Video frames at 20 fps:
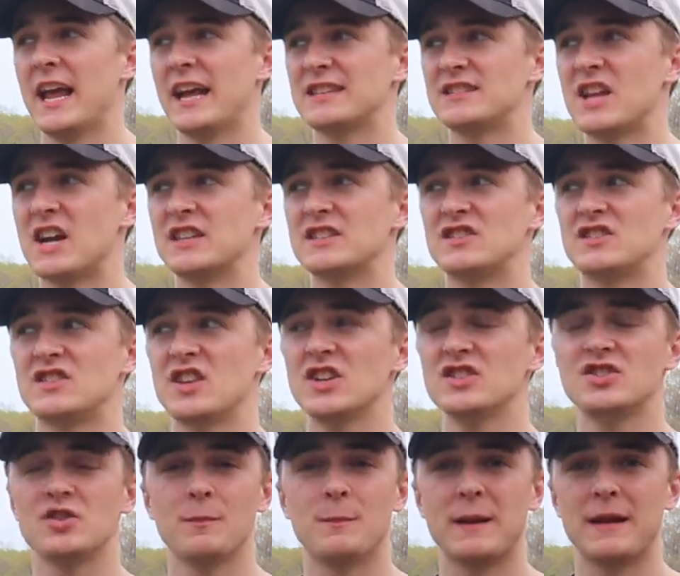It's not
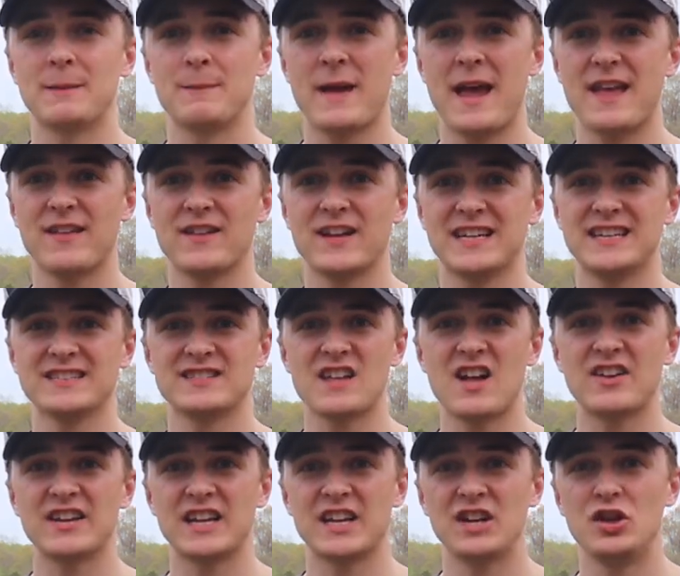such a big bait. Like, it's
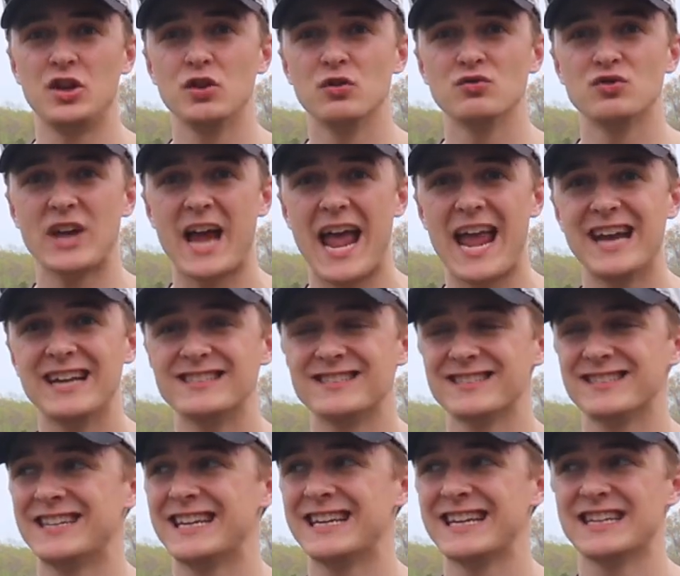not like a huge 8
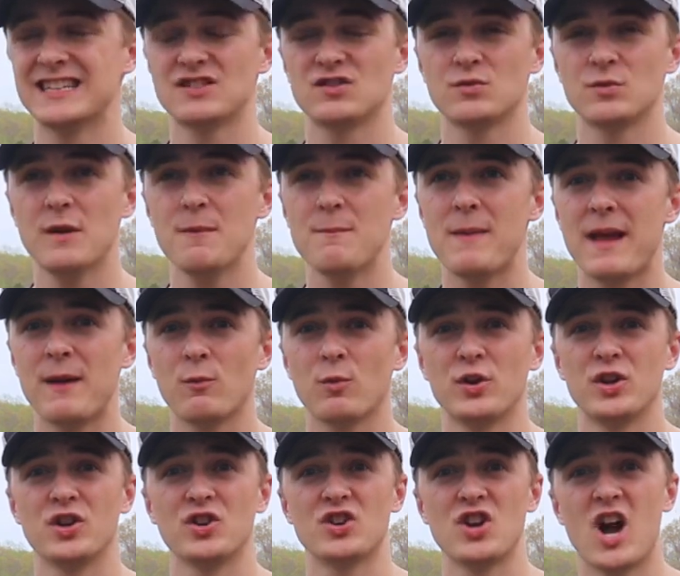to 10 inch swim bait
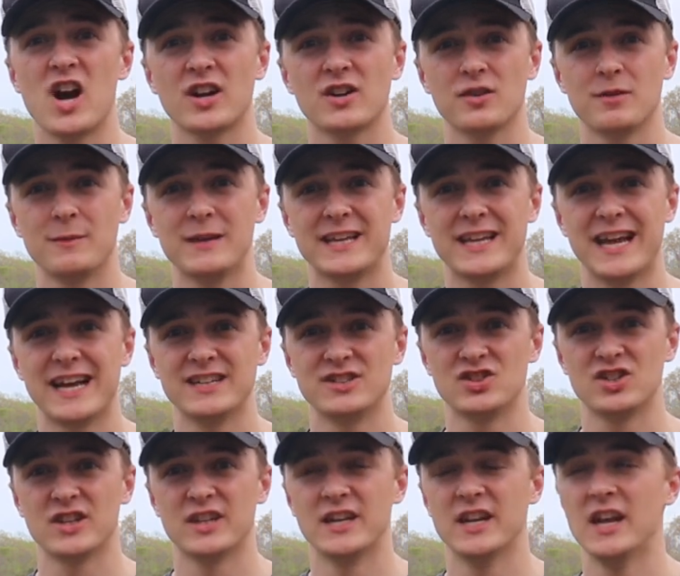where you're not going to be
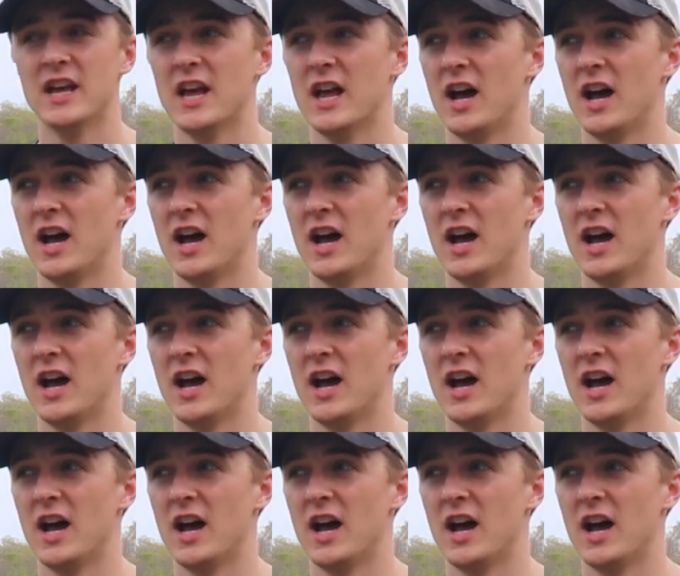catching